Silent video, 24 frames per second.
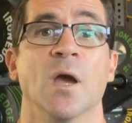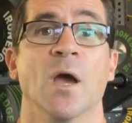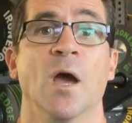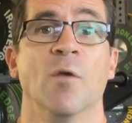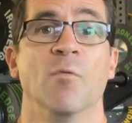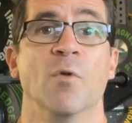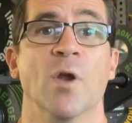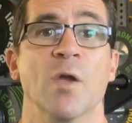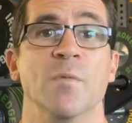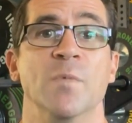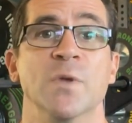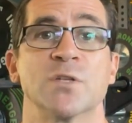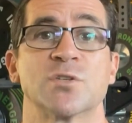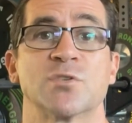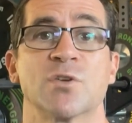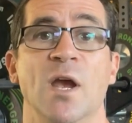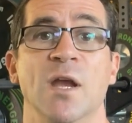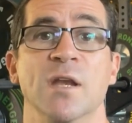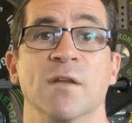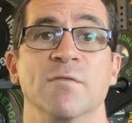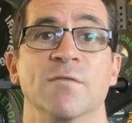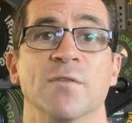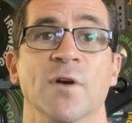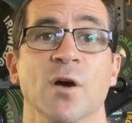Aerobic
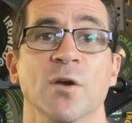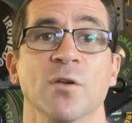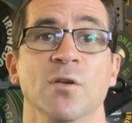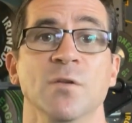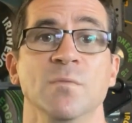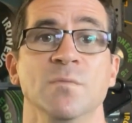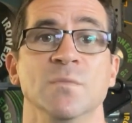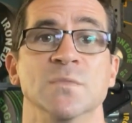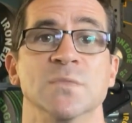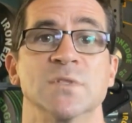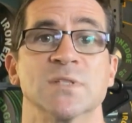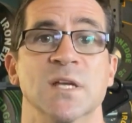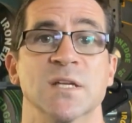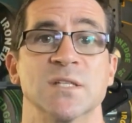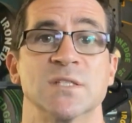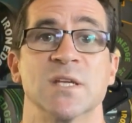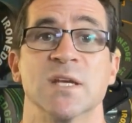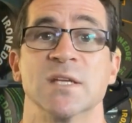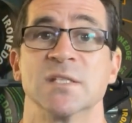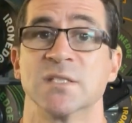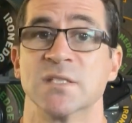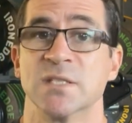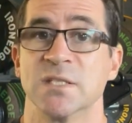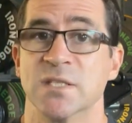training volume, such
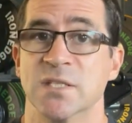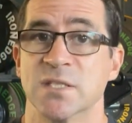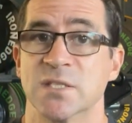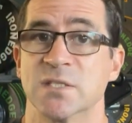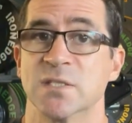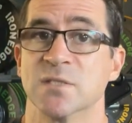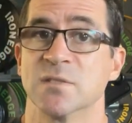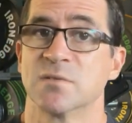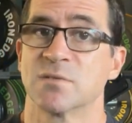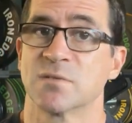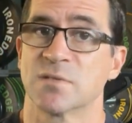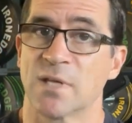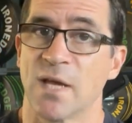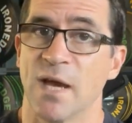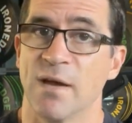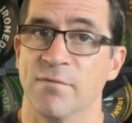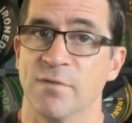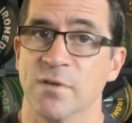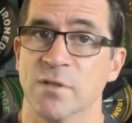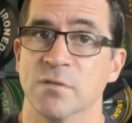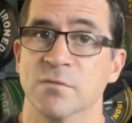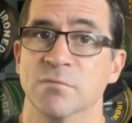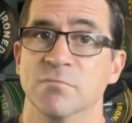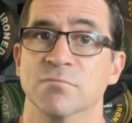as the distance
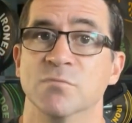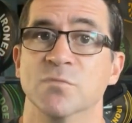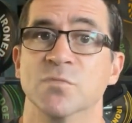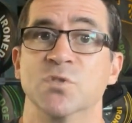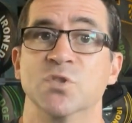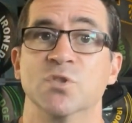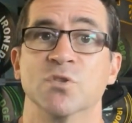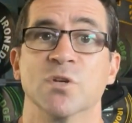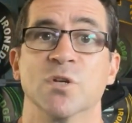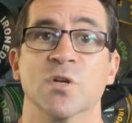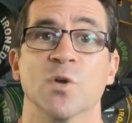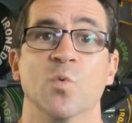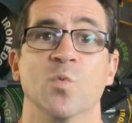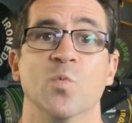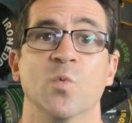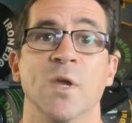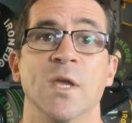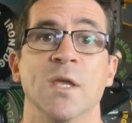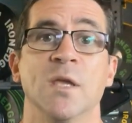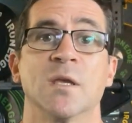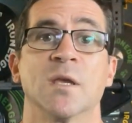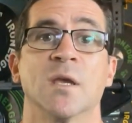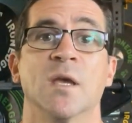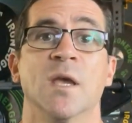covered during a
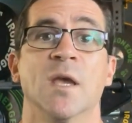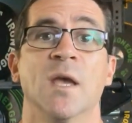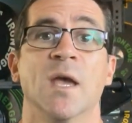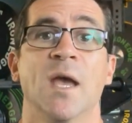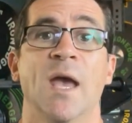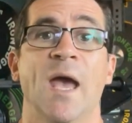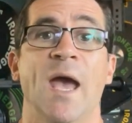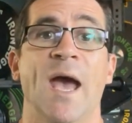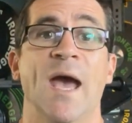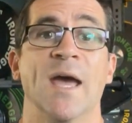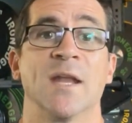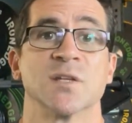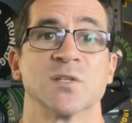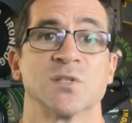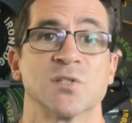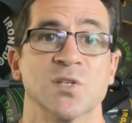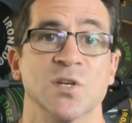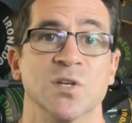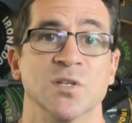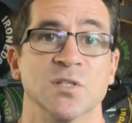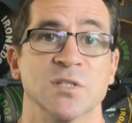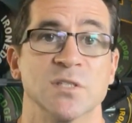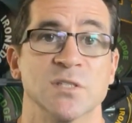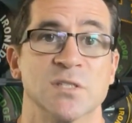week at a
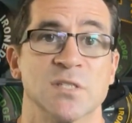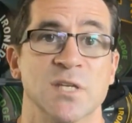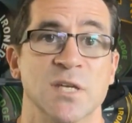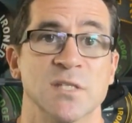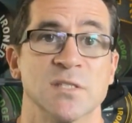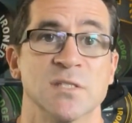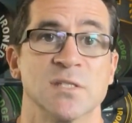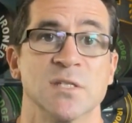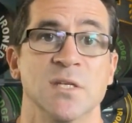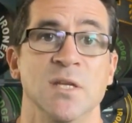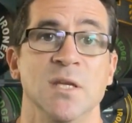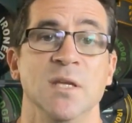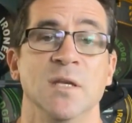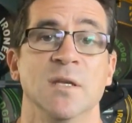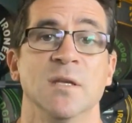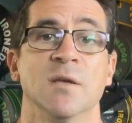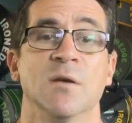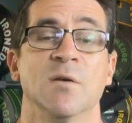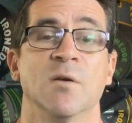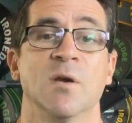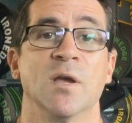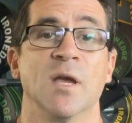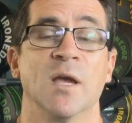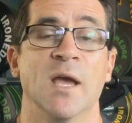certain intensity,
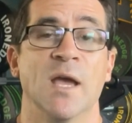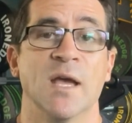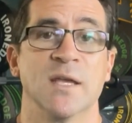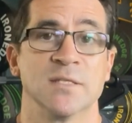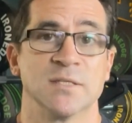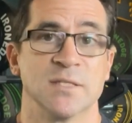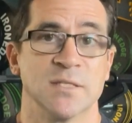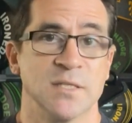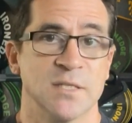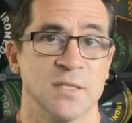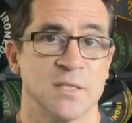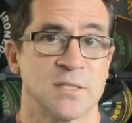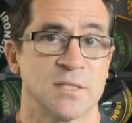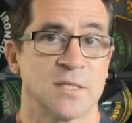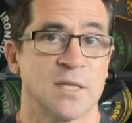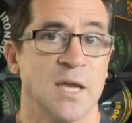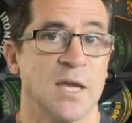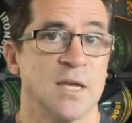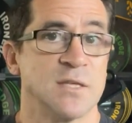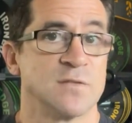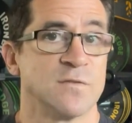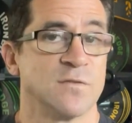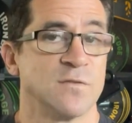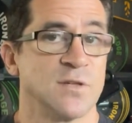as in this
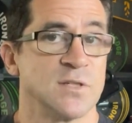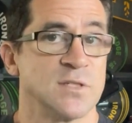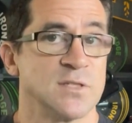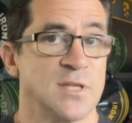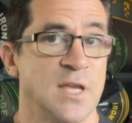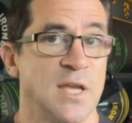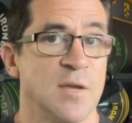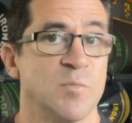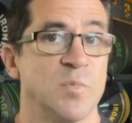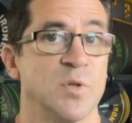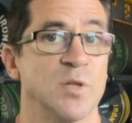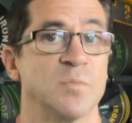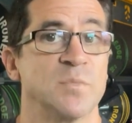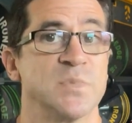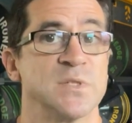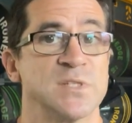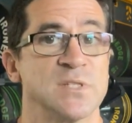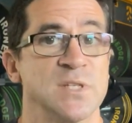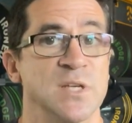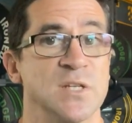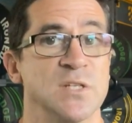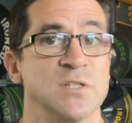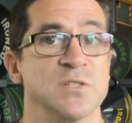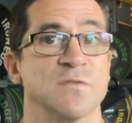case, for example, a
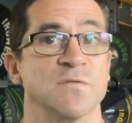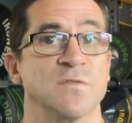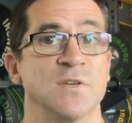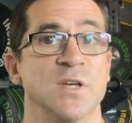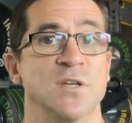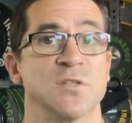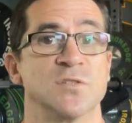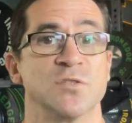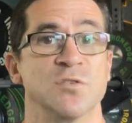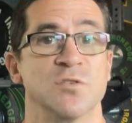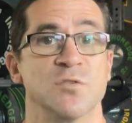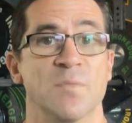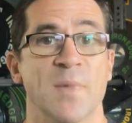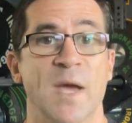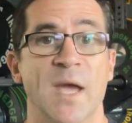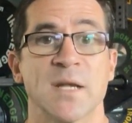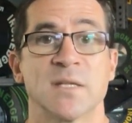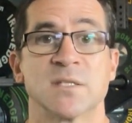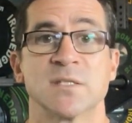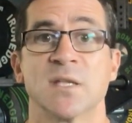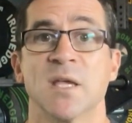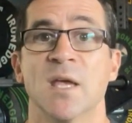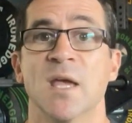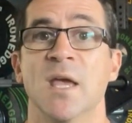percentage of VO2
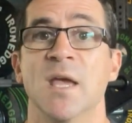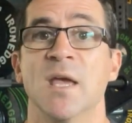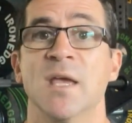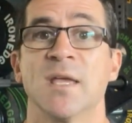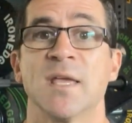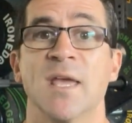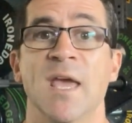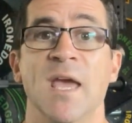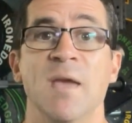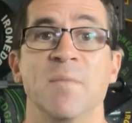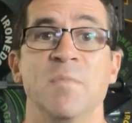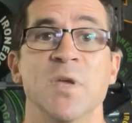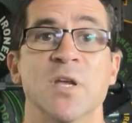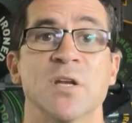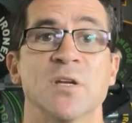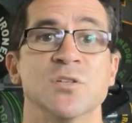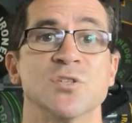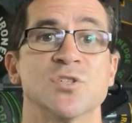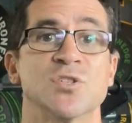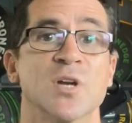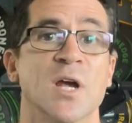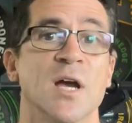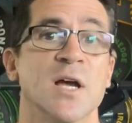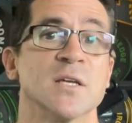max, can be
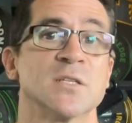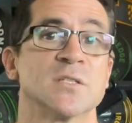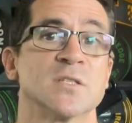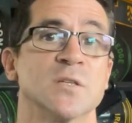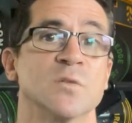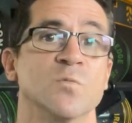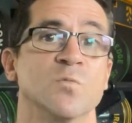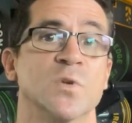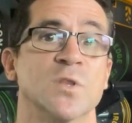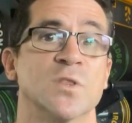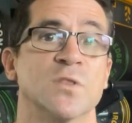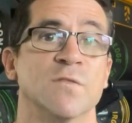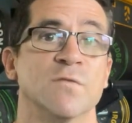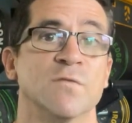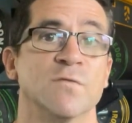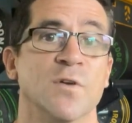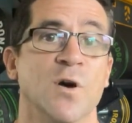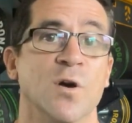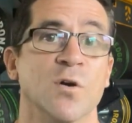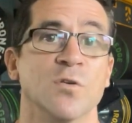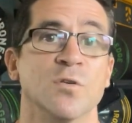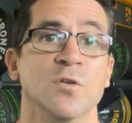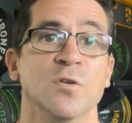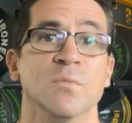contrasted with the
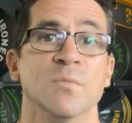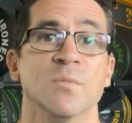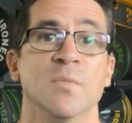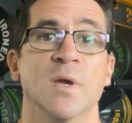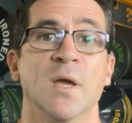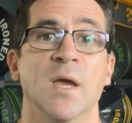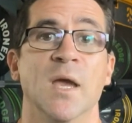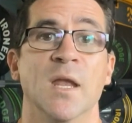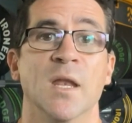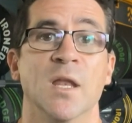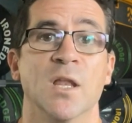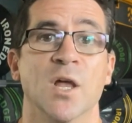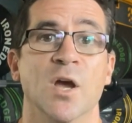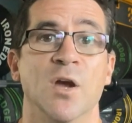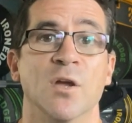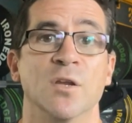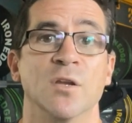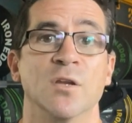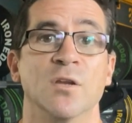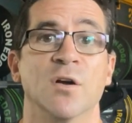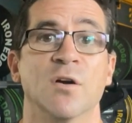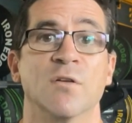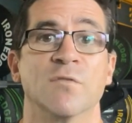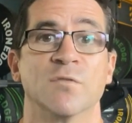volume and
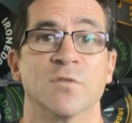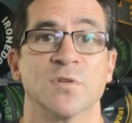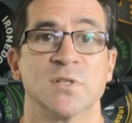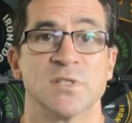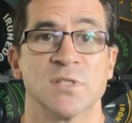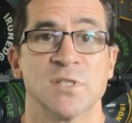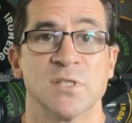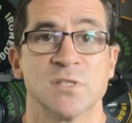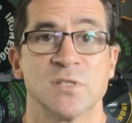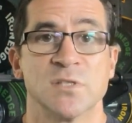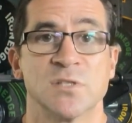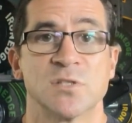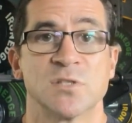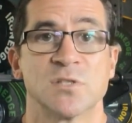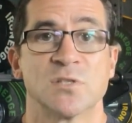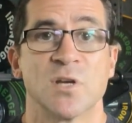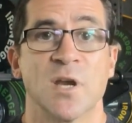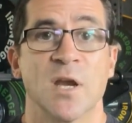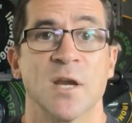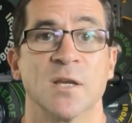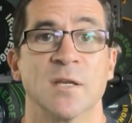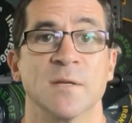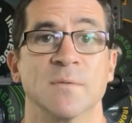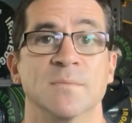loading of resistance
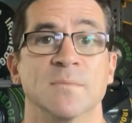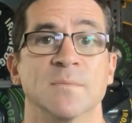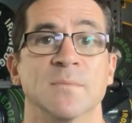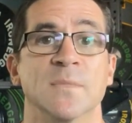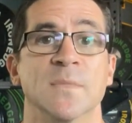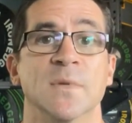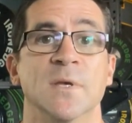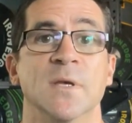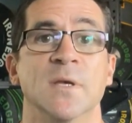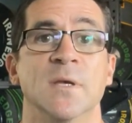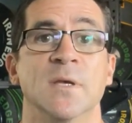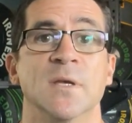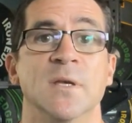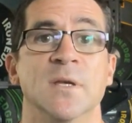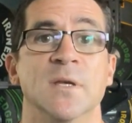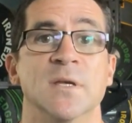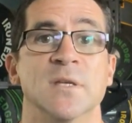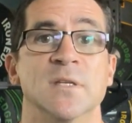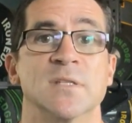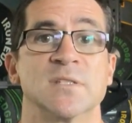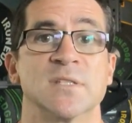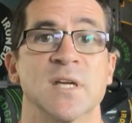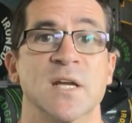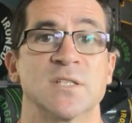training.
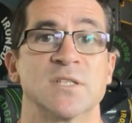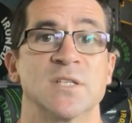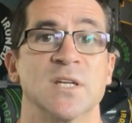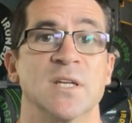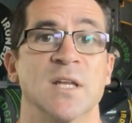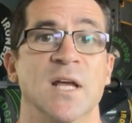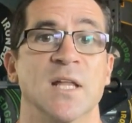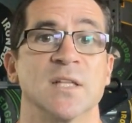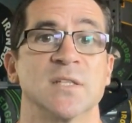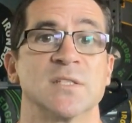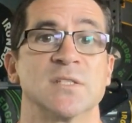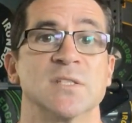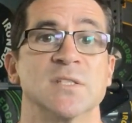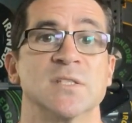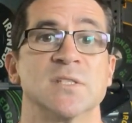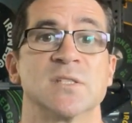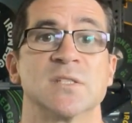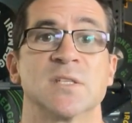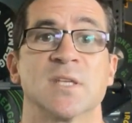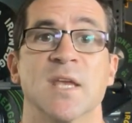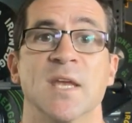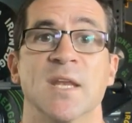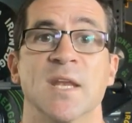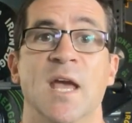Such
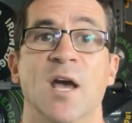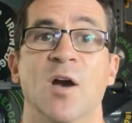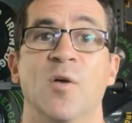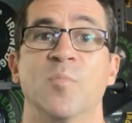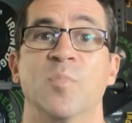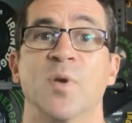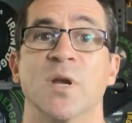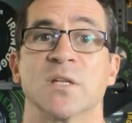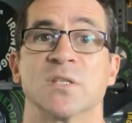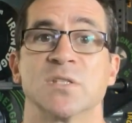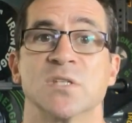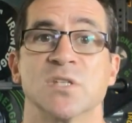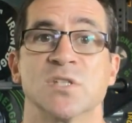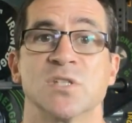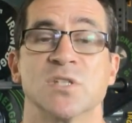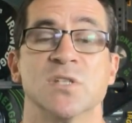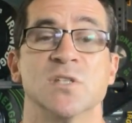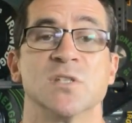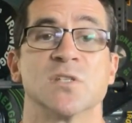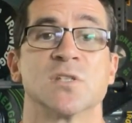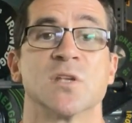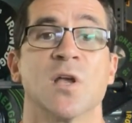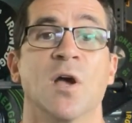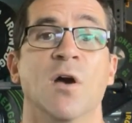analysis can help
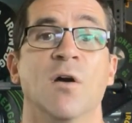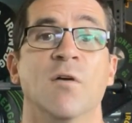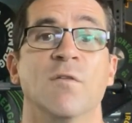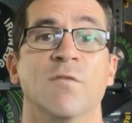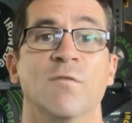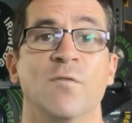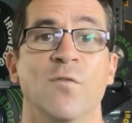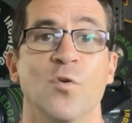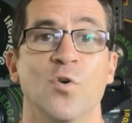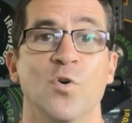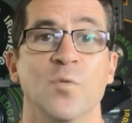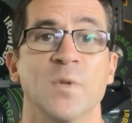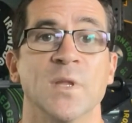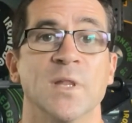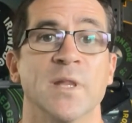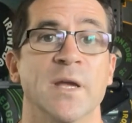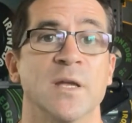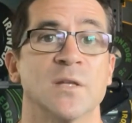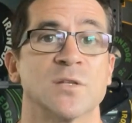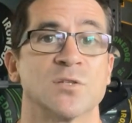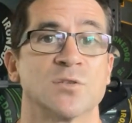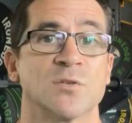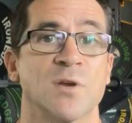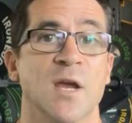practitioners
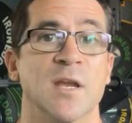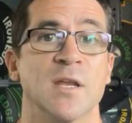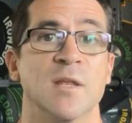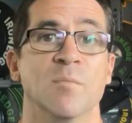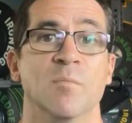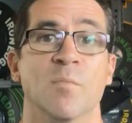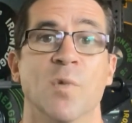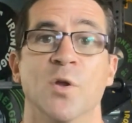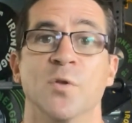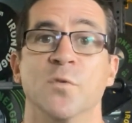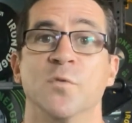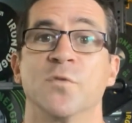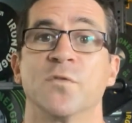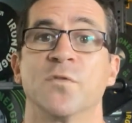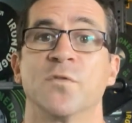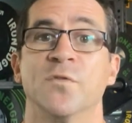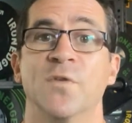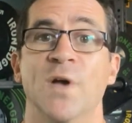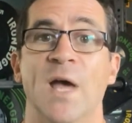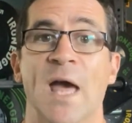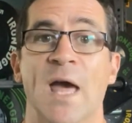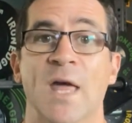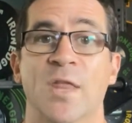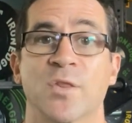formulate training models
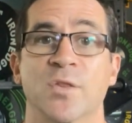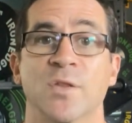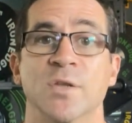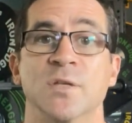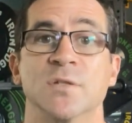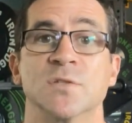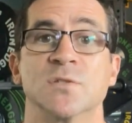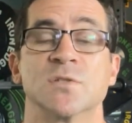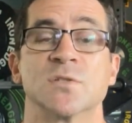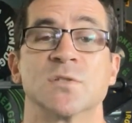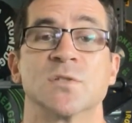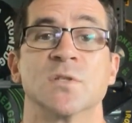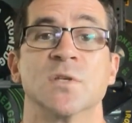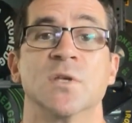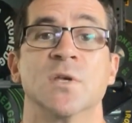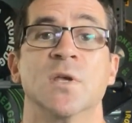for athletes.